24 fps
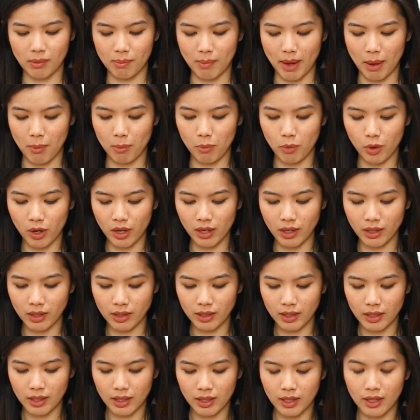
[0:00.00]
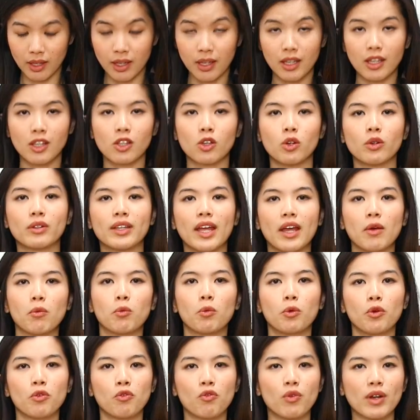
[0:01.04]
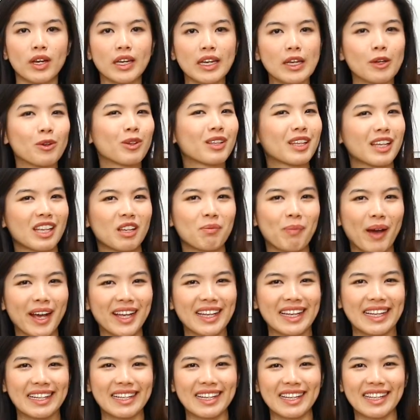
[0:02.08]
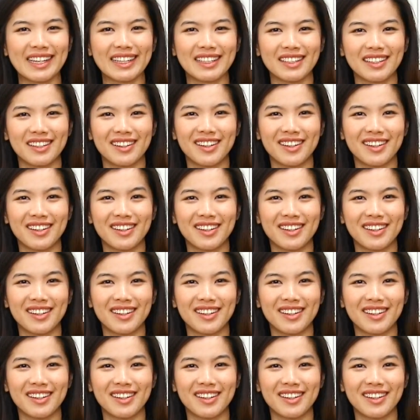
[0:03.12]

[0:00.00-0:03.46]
membrane, so that would reduce the spiciness in the